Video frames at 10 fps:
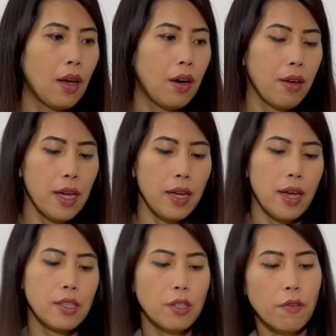Okay,
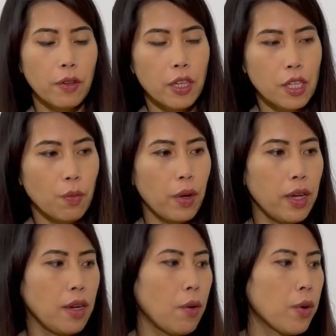and so for this
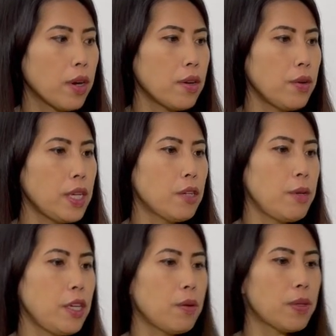one, we're going to be
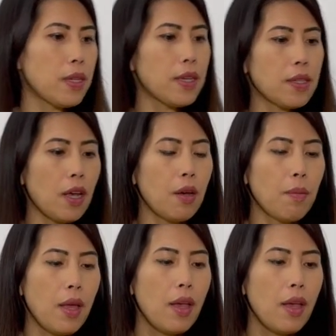using some